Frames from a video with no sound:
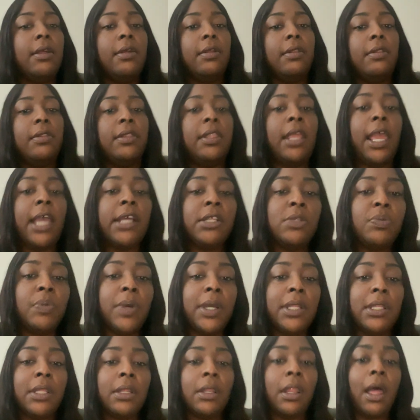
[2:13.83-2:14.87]
that's
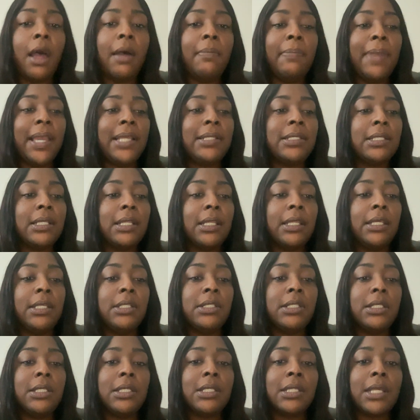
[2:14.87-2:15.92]
what the law basically
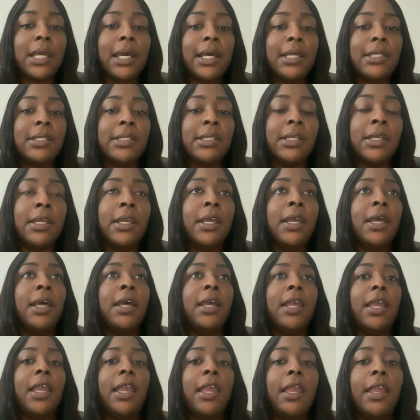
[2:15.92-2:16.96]
is discussing.
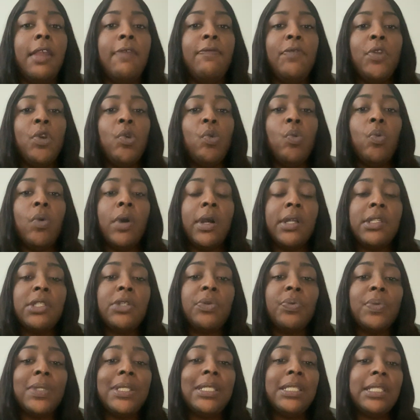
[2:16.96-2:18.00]
If you want
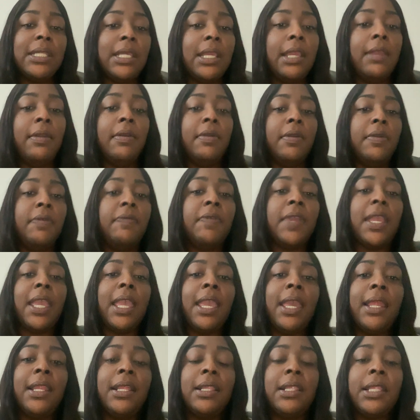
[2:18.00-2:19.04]
to receive
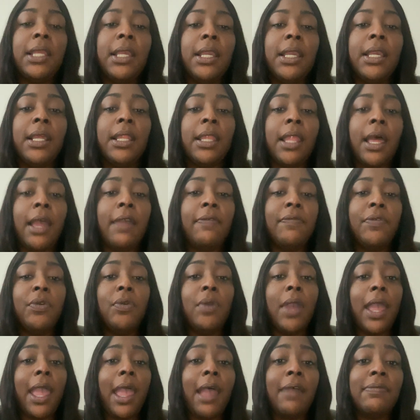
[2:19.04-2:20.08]
anything in life,
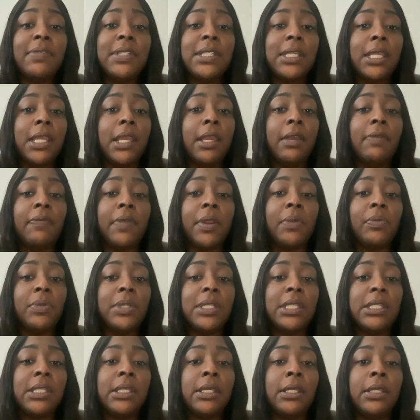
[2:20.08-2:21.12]
you have to give and
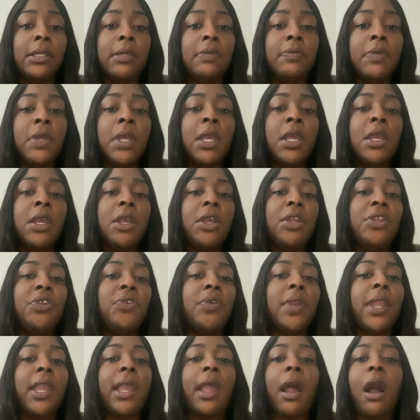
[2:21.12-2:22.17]
receive.
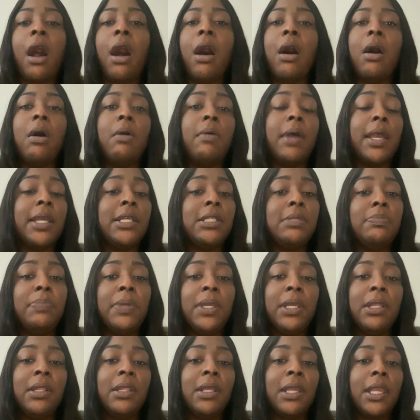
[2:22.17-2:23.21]
You can't always
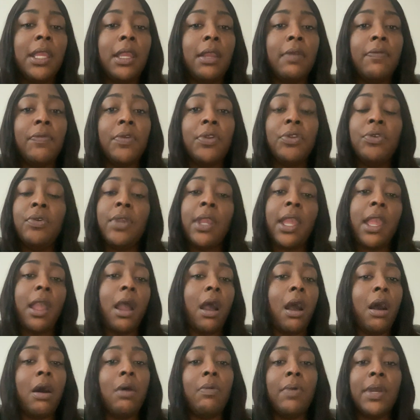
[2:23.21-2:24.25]
be the giver. You
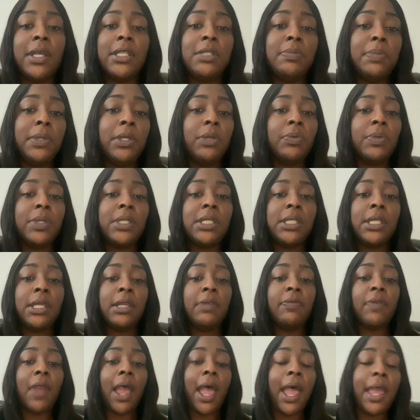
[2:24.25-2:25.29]
can't always be the
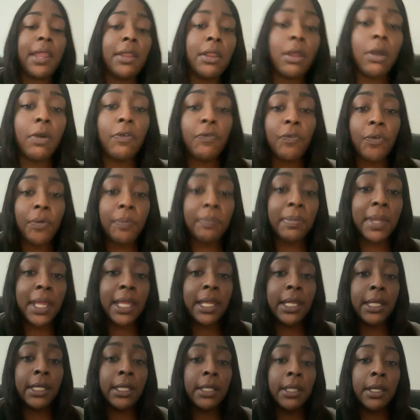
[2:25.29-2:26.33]
receiver. I know for
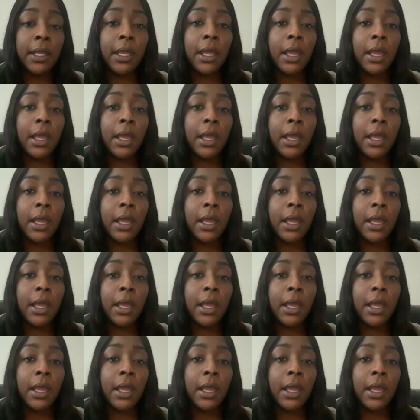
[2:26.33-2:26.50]
me,